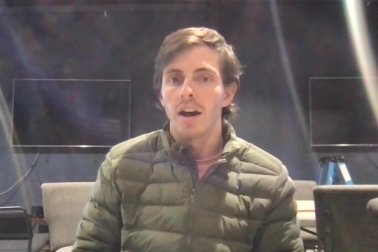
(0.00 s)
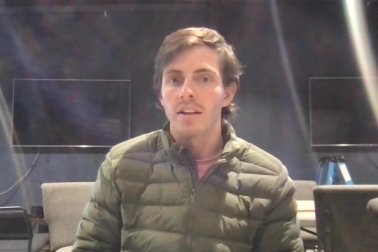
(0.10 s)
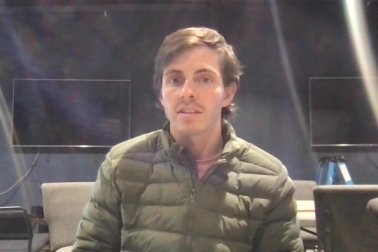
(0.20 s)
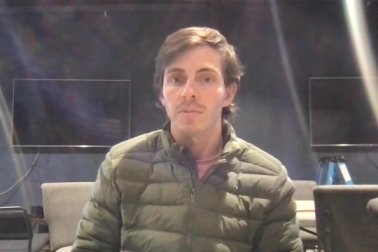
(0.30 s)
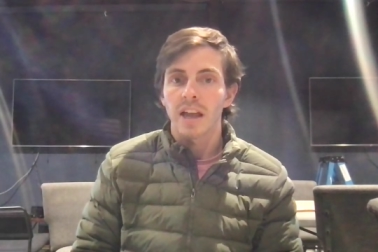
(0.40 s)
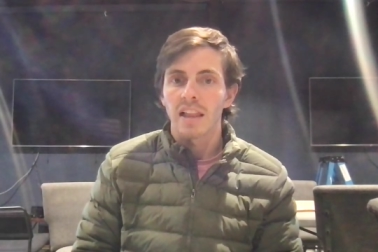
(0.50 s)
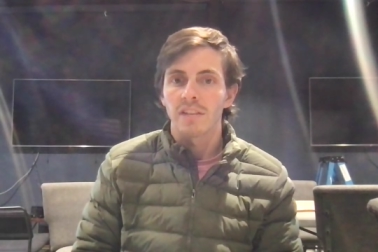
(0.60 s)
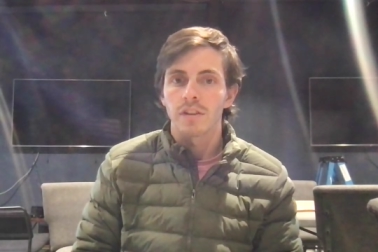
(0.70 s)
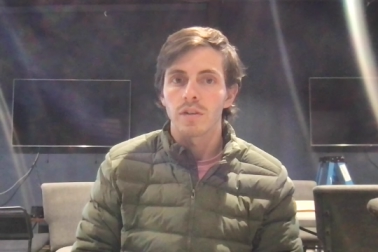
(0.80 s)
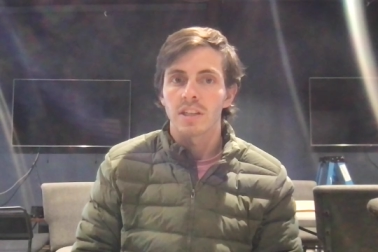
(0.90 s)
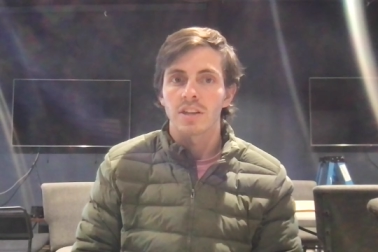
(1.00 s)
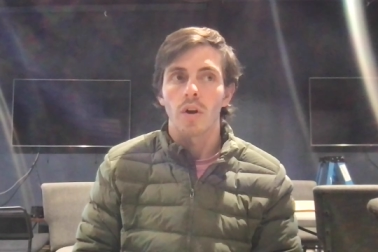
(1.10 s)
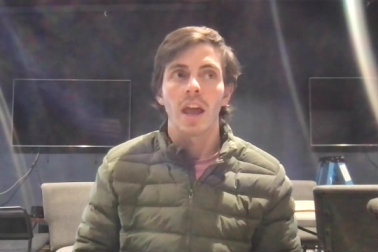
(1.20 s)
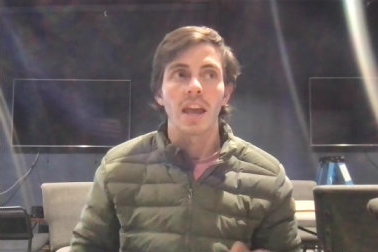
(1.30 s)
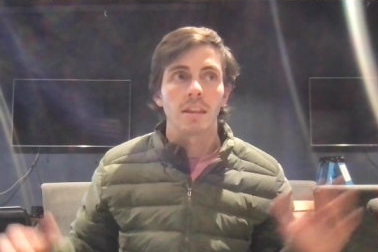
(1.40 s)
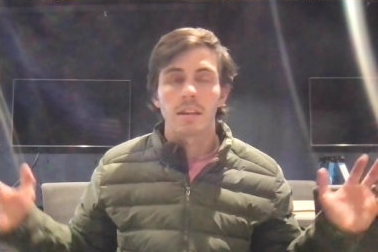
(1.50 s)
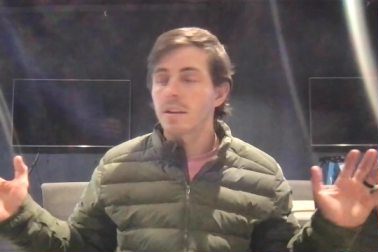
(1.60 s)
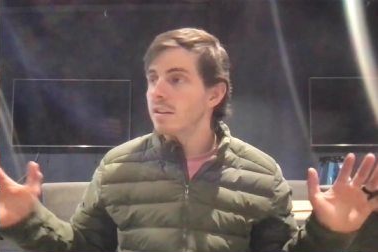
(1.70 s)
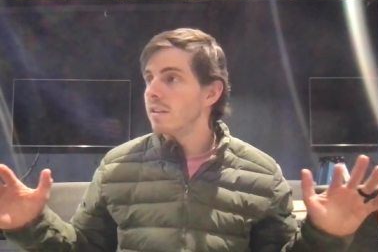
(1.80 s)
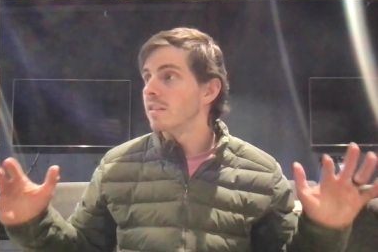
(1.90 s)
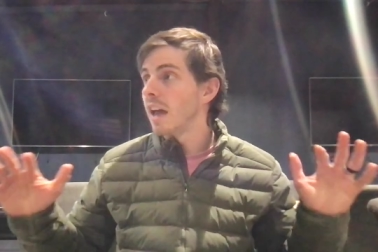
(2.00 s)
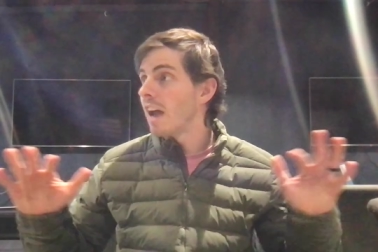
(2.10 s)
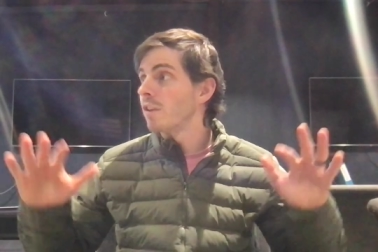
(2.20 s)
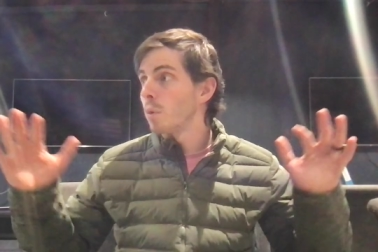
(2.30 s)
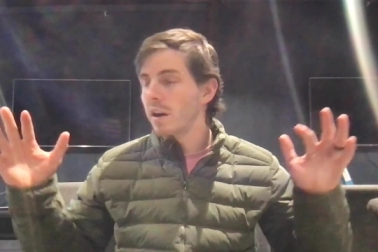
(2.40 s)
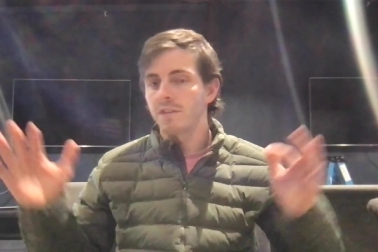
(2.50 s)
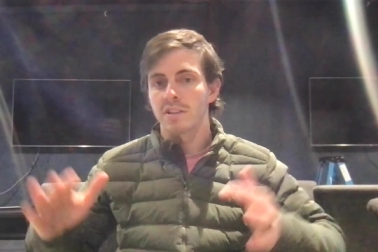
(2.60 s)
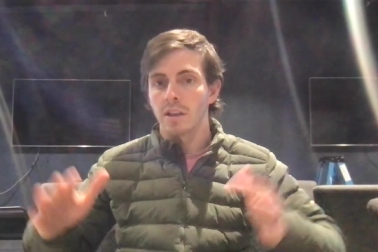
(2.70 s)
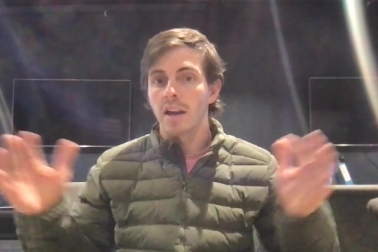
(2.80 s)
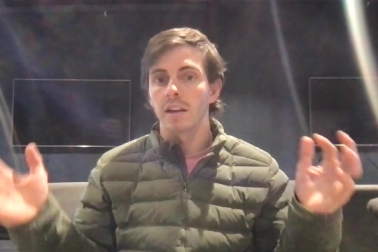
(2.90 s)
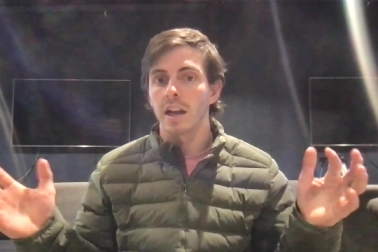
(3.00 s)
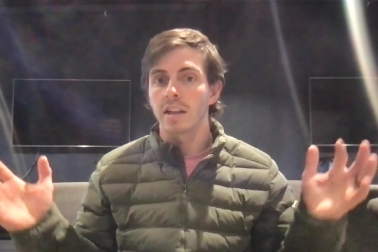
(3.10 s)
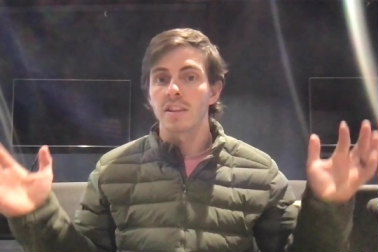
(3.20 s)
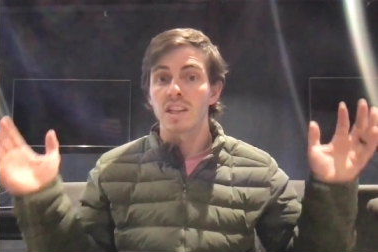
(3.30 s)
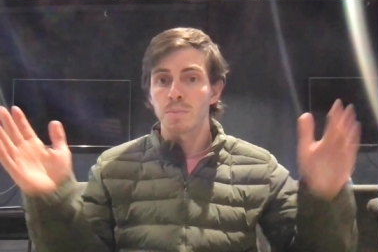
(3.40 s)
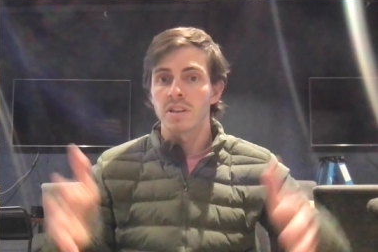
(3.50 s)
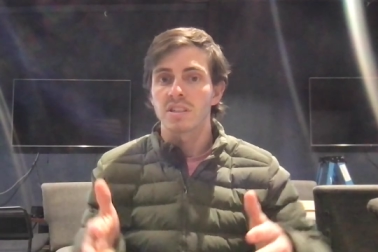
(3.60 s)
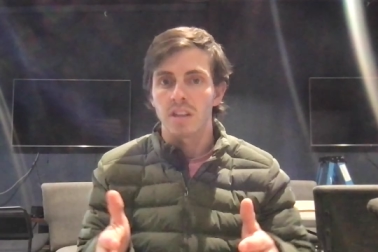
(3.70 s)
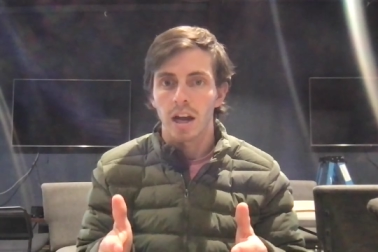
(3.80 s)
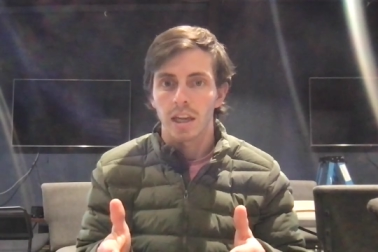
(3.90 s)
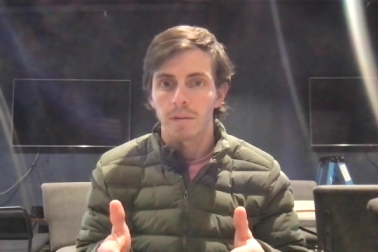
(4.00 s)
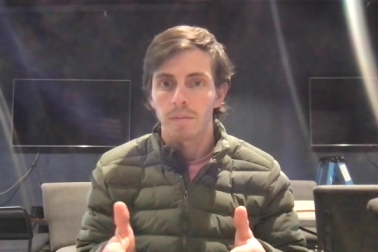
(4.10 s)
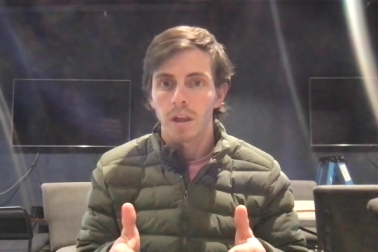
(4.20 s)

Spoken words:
Something I love to do is to go, hey, to everyone, if there's a lot of talking, this person's talking.